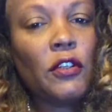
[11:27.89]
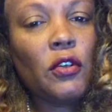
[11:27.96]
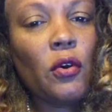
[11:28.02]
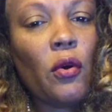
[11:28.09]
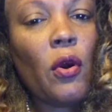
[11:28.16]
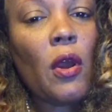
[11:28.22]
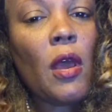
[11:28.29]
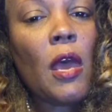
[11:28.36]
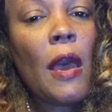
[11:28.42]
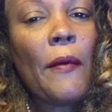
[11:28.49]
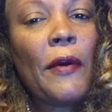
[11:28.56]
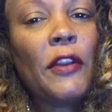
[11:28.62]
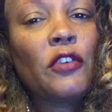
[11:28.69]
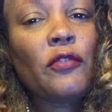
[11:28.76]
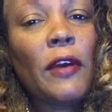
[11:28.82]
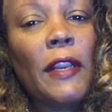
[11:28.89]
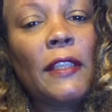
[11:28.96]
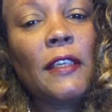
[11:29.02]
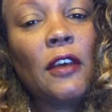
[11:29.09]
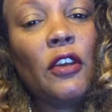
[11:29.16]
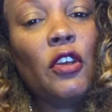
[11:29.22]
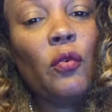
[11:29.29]
So I want to try
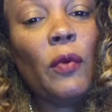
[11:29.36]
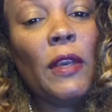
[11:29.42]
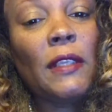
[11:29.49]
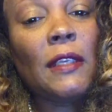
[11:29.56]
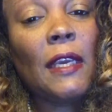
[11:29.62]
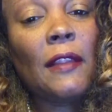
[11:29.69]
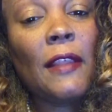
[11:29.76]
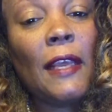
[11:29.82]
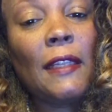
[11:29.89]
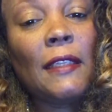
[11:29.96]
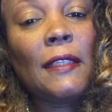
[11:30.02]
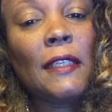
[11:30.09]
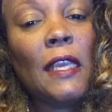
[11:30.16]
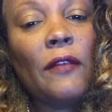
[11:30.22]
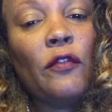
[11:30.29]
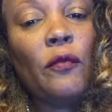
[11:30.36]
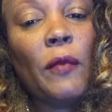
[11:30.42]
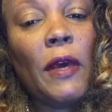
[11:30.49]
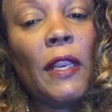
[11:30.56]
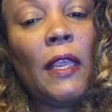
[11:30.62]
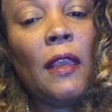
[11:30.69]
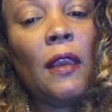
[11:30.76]
to tell you ways like that to save you
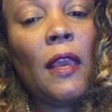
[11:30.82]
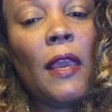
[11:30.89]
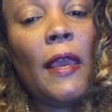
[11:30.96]
money